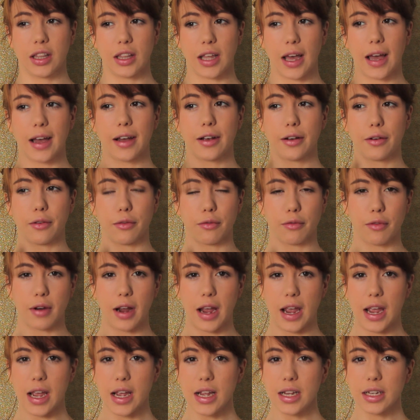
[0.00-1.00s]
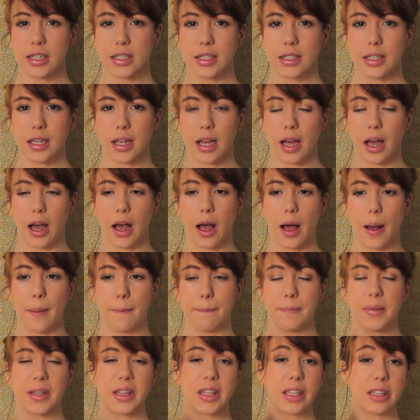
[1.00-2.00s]
that great.
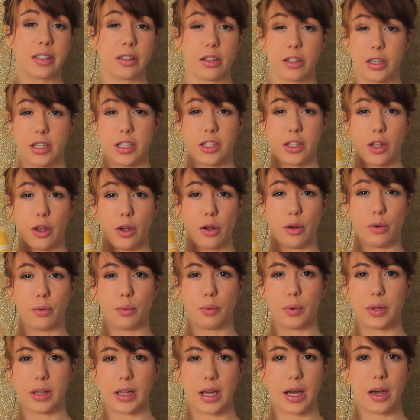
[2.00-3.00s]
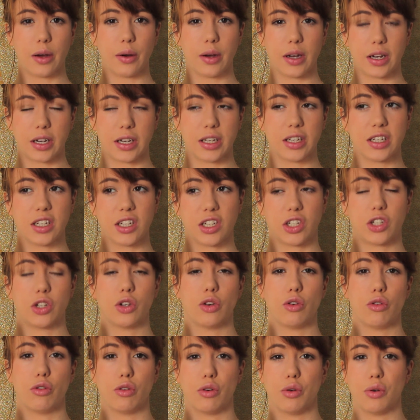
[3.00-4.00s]
But this on its own, without a
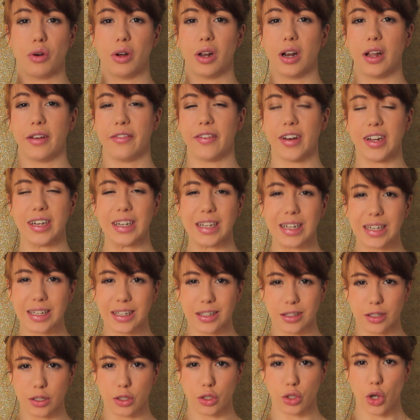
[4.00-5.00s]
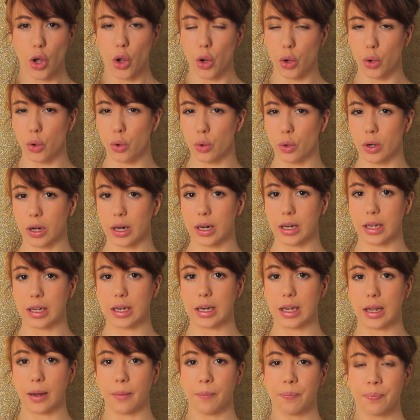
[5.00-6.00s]
conditioner or an oil, I find a little too
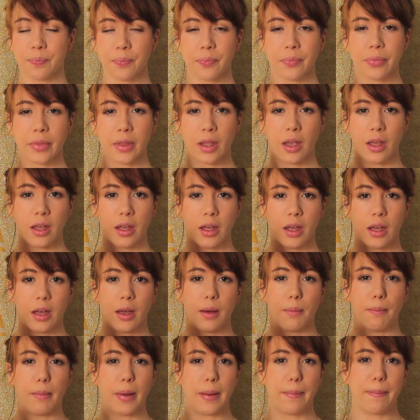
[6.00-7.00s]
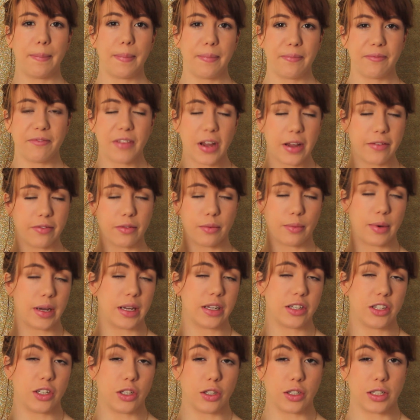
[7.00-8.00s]
cleaning. My favourite
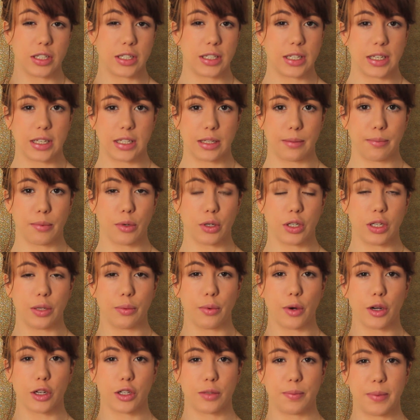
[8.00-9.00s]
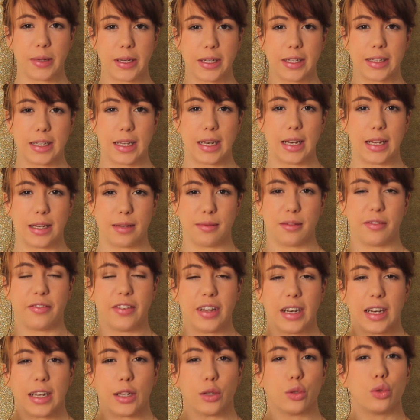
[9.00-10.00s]
way to use this is a body wash, because it leaves me
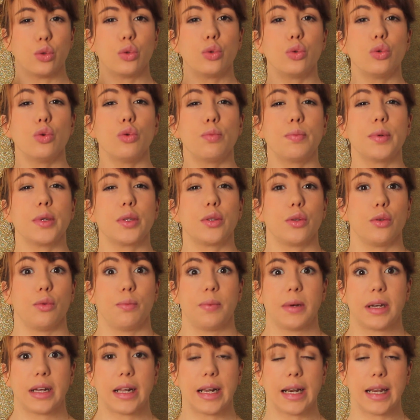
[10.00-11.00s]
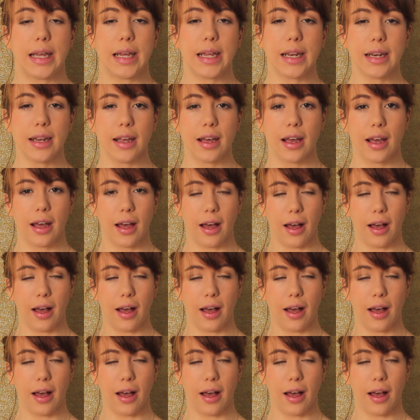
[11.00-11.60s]
feeling super clean.